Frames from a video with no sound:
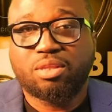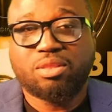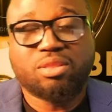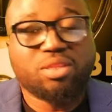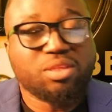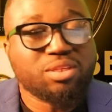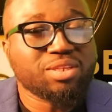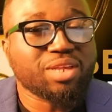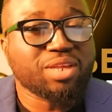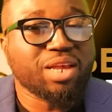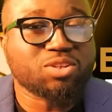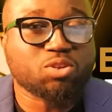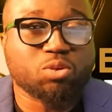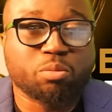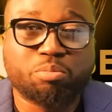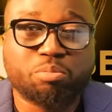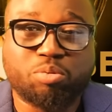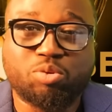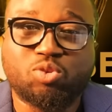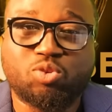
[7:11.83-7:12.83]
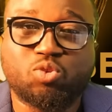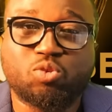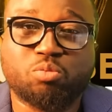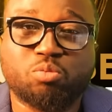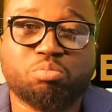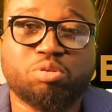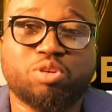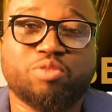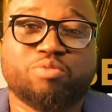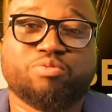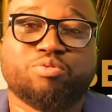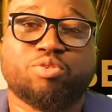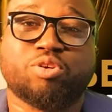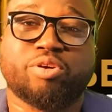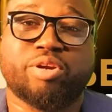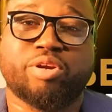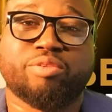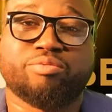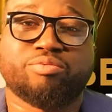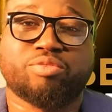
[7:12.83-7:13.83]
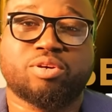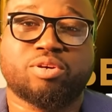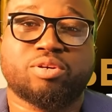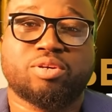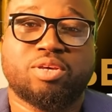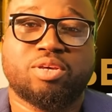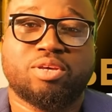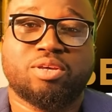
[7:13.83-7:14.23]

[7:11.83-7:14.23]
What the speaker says: These are supposed to be forever.